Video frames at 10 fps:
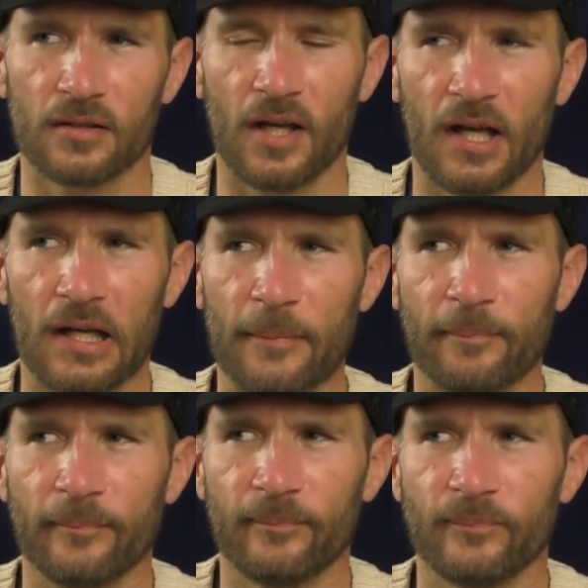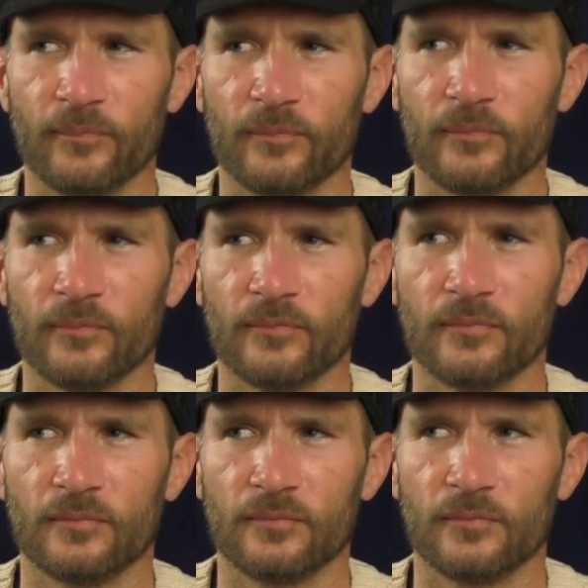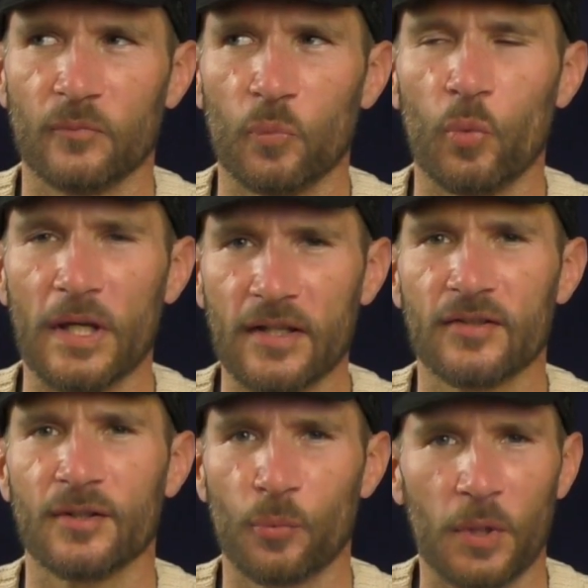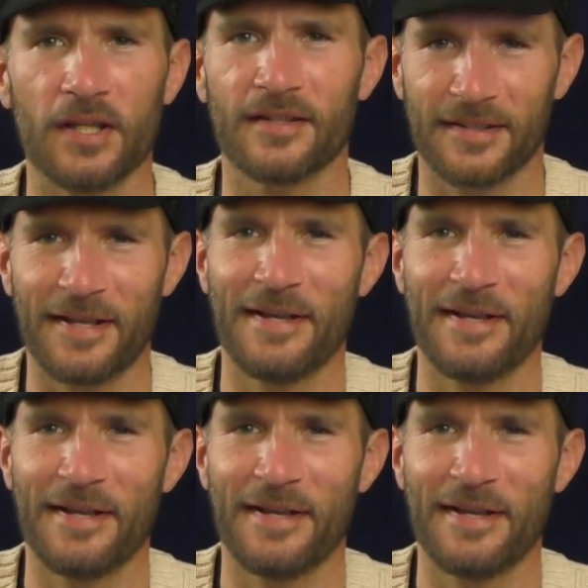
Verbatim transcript: Um, weeks and weeks